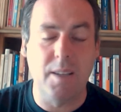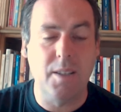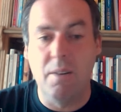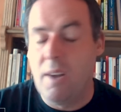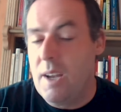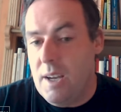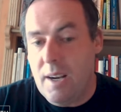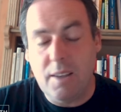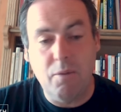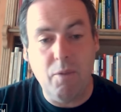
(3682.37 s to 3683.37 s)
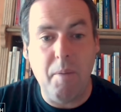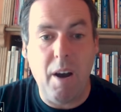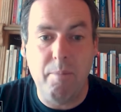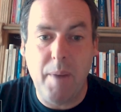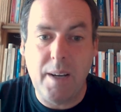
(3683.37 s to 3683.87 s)
So like the Wim
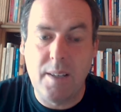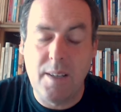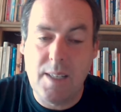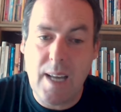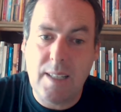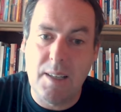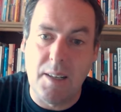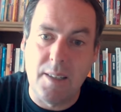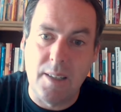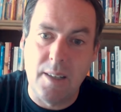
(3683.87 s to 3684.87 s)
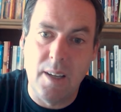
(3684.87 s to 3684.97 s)
Hof method is excellent,